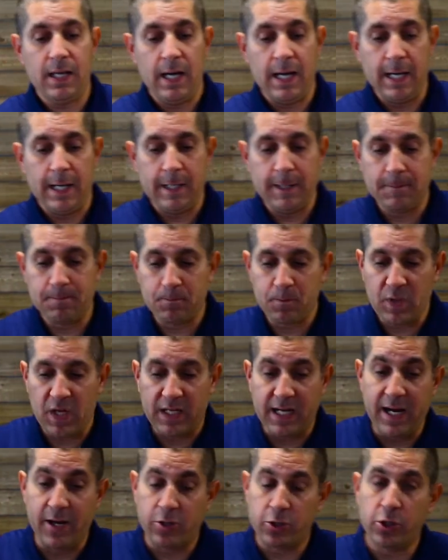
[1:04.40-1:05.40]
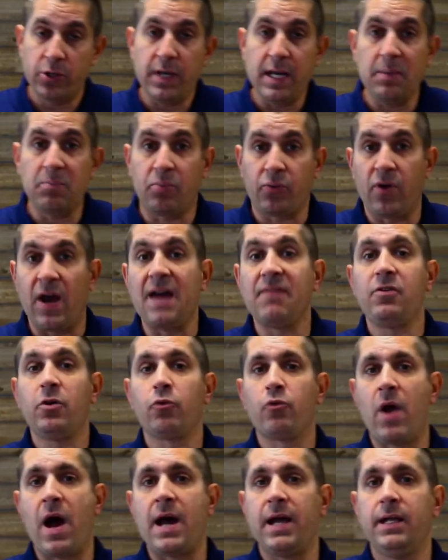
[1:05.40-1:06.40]
uh, a character named Private
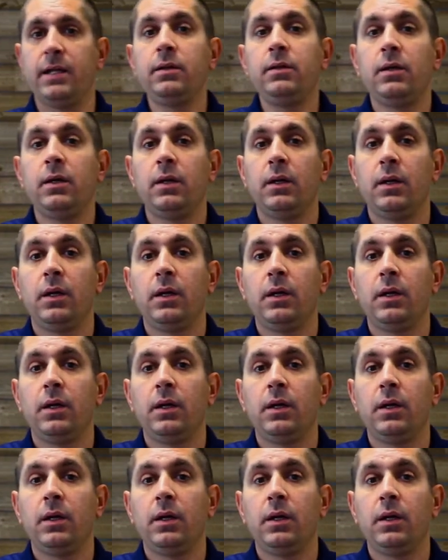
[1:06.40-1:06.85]
Ryan,